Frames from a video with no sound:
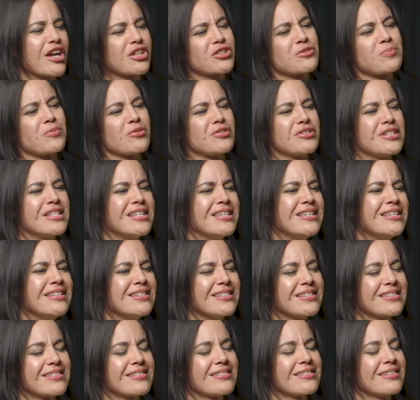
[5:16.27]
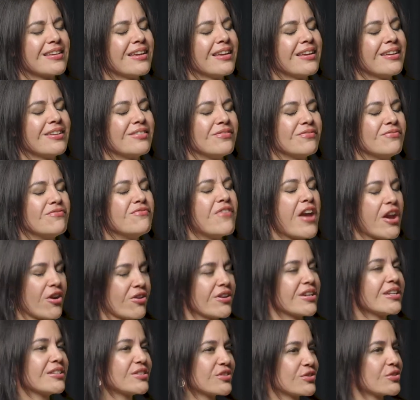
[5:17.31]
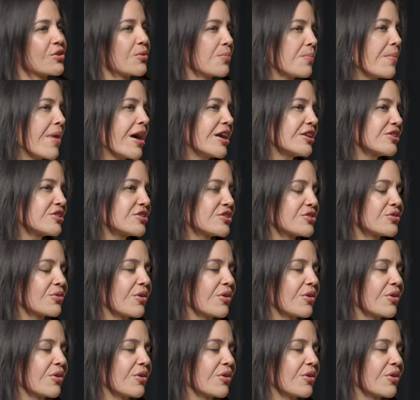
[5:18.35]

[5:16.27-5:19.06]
expertise varies so much.